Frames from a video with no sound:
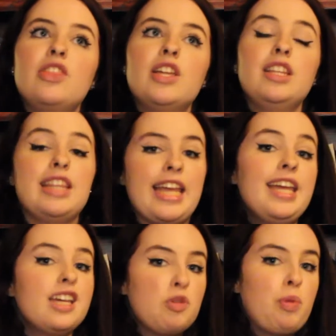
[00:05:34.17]
The
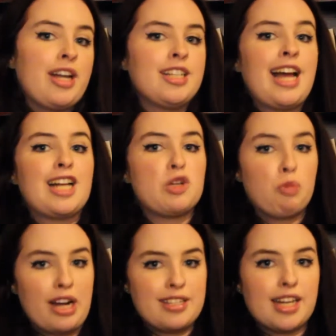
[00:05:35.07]
Lake by Natasha
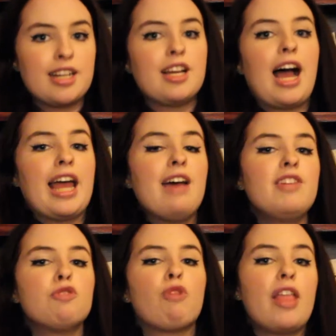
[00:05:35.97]
Preston. I
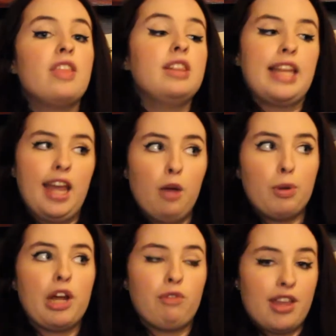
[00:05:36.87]
haven't read The Lake,
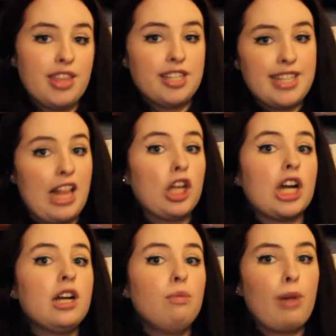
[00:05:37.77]
but I read The
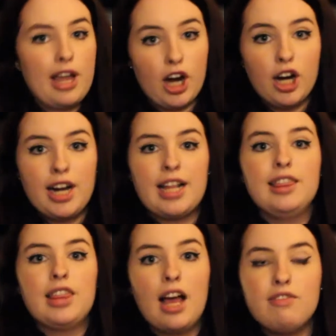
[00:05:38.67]
Cellar by her and I
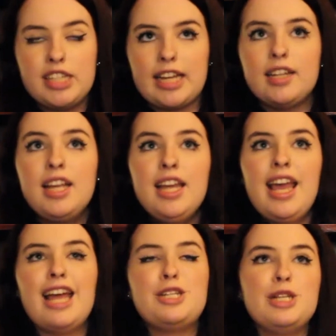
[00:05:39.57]
loved it.
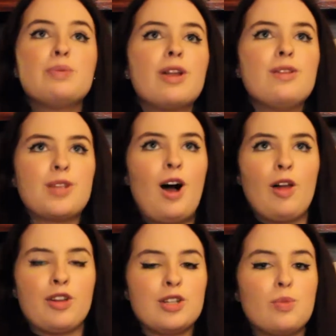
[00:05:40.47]
And she's one of those
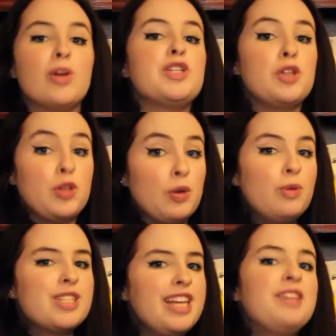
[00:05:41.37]
authors, which you
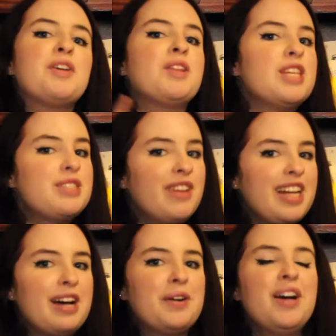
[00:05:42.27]
will see throughout this
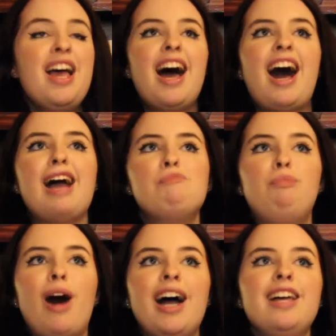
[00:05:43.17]
video, I
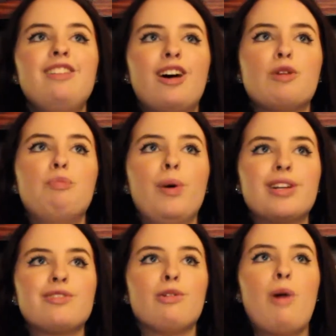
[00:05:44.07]
buy a lot of
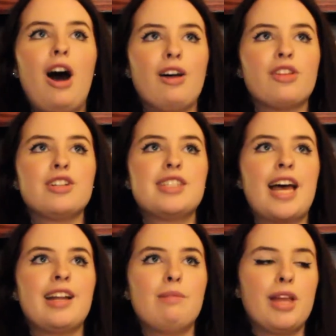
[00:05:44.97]
books from authors
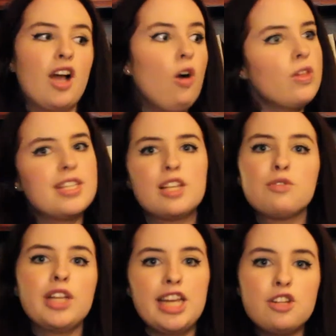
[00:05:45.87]
that I'm like, oh, this sounds
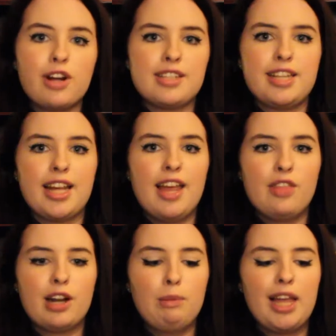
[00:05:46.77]
really interesting.
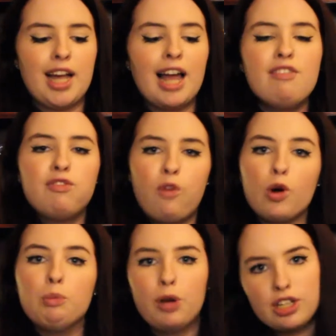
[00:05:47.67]
And then I'm like, I have
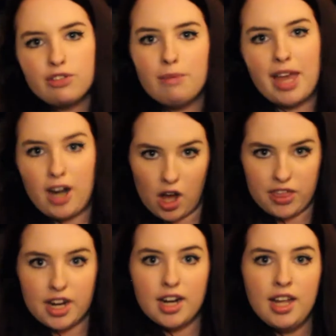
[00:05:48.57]
4 books from that
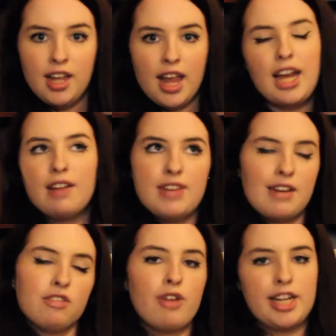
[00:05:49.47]
author and I've
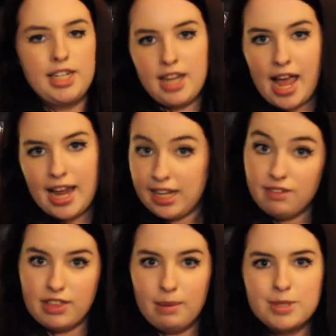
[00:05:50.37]
never read any
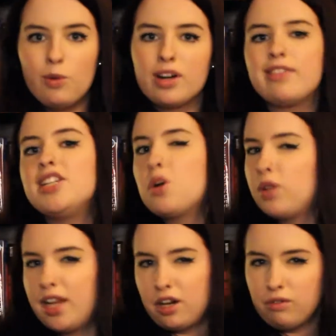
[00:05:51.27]
of them. So what if I don't
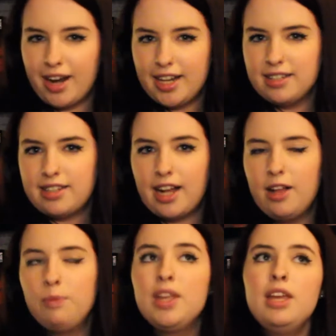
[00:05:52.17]
like her writing
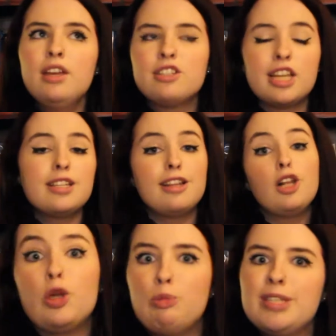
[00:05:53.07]
style? So that's a
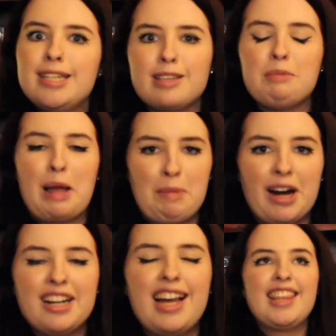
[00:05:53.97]
little oopsies on my
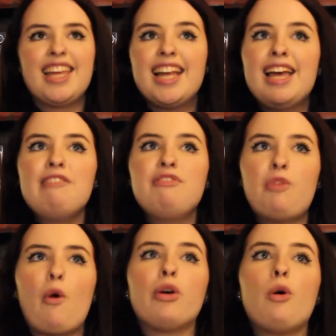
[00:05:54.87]
part. I think I have
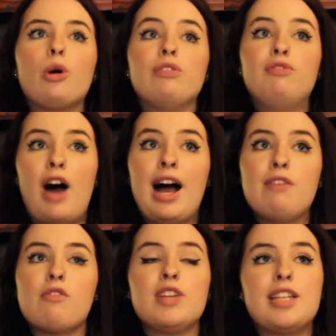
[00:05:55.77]
4 or
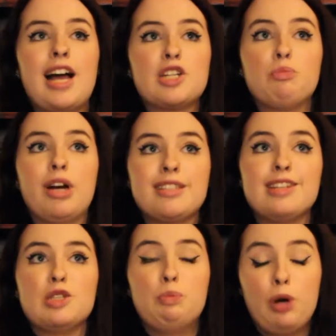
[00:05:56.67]
5 of Natasha
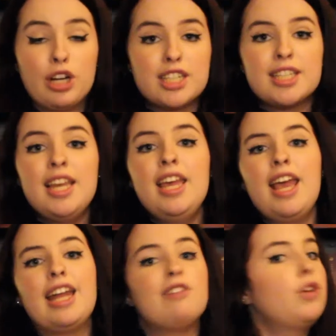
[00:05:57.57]
Preston's books.
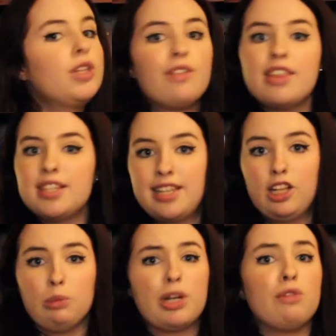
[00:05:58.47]
And I've only read The
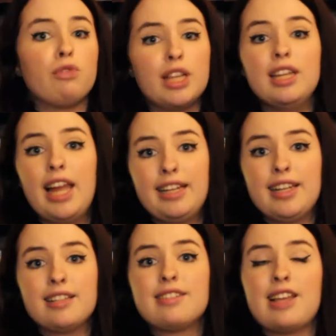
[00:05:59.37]
Cellar, but I really liked
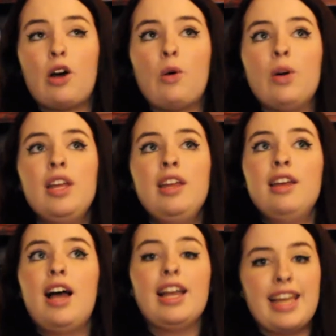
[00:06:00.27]
it. So
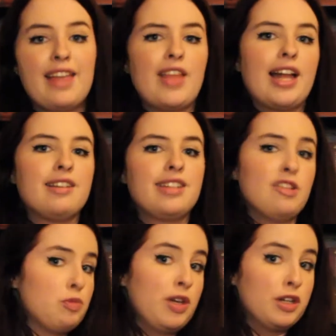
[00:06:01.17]
again, that
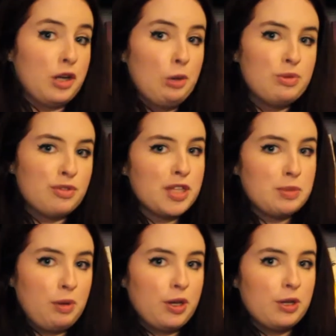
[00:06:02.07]
gives me good hopes for this book.